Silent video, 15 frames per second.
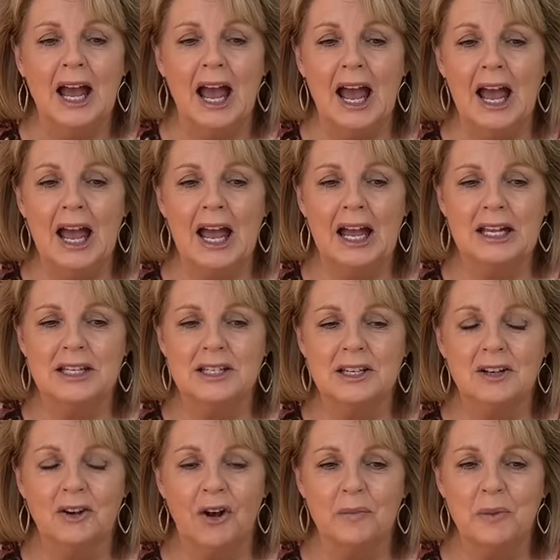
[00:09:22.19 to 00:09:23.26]
And,
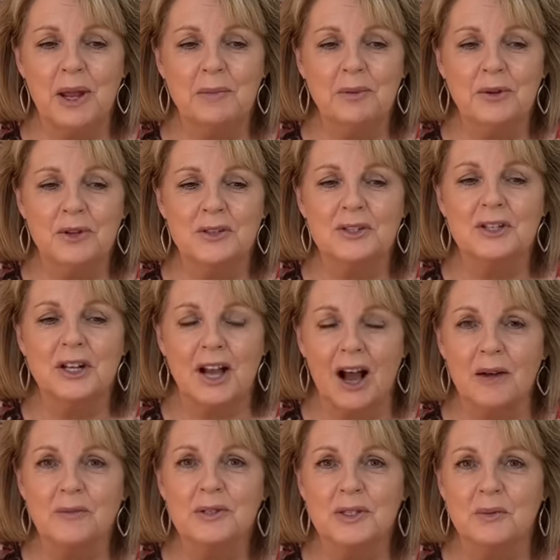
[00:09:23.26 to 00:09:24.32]
you know, people used to
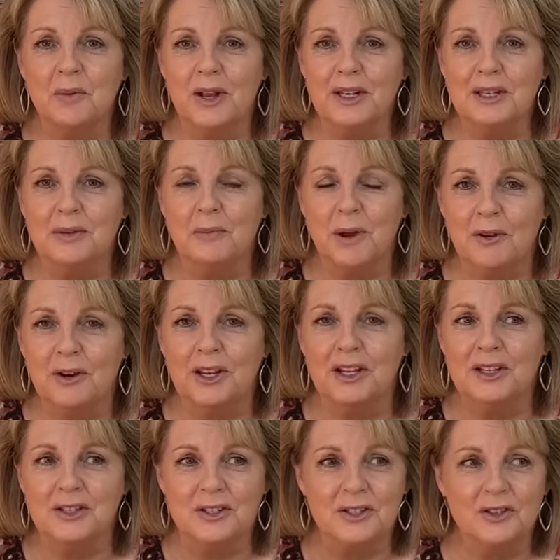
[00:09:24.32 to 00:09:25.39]
come to Wendy Berry
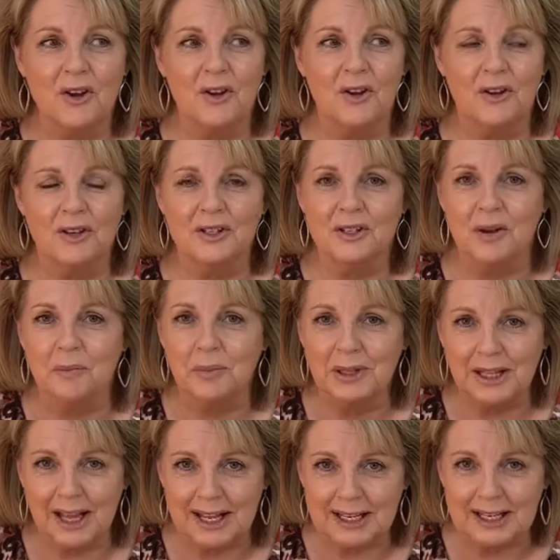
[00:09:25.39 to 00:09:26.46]
concerned,
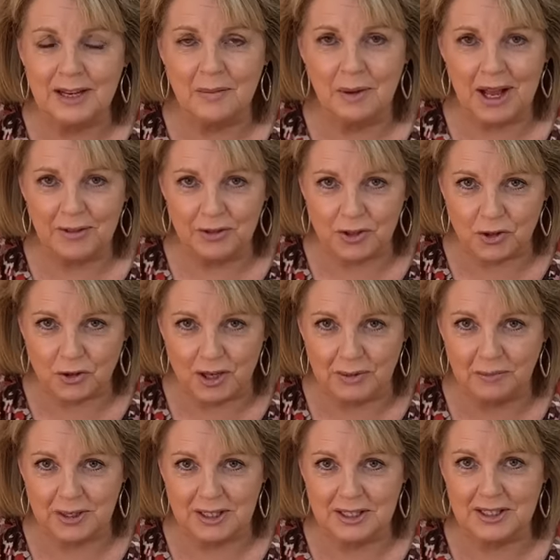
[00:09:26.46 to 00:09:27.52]
complaining about the
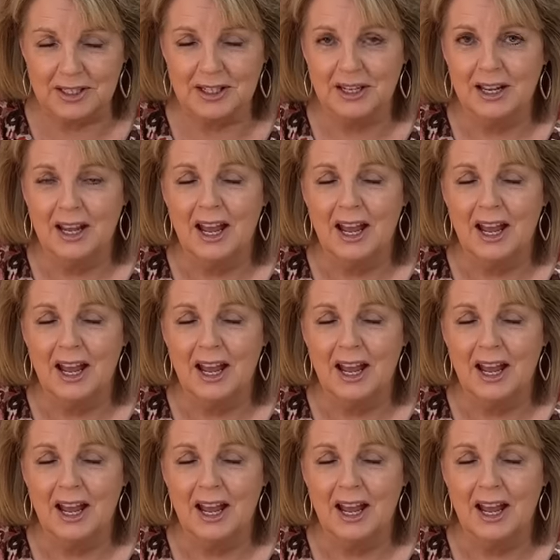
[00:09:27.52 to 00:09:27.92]
treatment.